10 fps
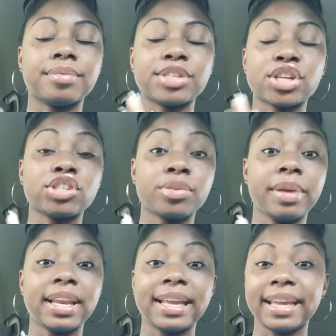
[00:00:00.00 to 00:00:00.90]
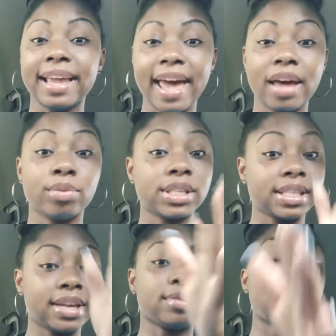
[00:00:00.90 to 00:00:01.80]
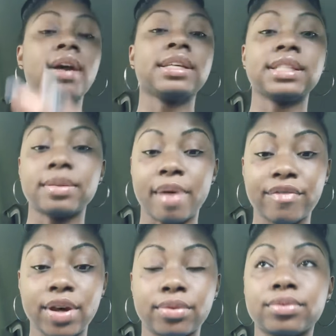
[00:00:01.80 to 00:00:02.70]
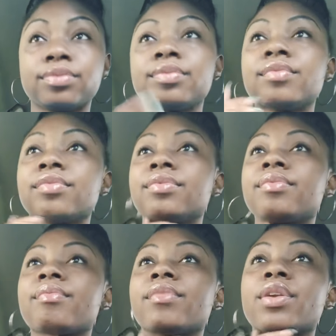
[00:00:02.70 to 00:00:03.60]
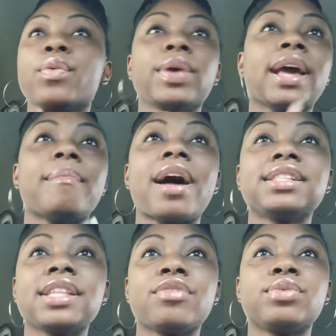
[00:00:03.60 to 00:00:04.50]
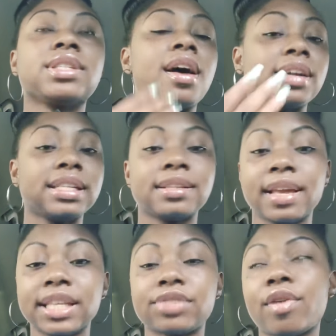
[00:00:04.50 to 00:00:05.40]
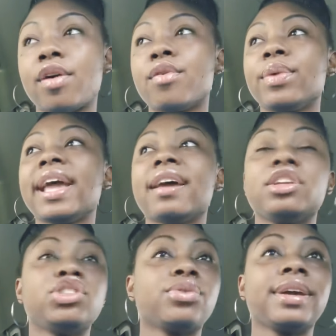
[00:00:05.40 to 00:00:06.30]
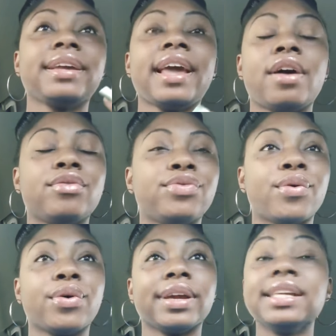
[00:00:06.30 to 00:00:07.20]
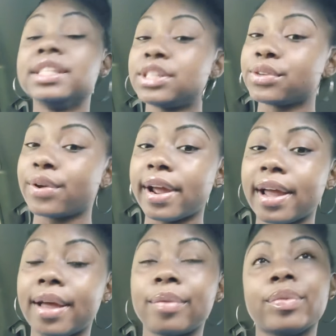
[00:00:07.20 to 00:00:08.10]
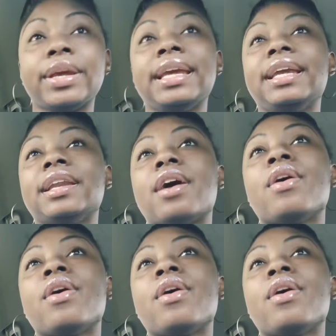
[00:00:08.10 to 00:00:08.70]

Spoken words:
social media he had was still logged into my phone. My stuff was logged into his phone. We had a joint account for Instagram. We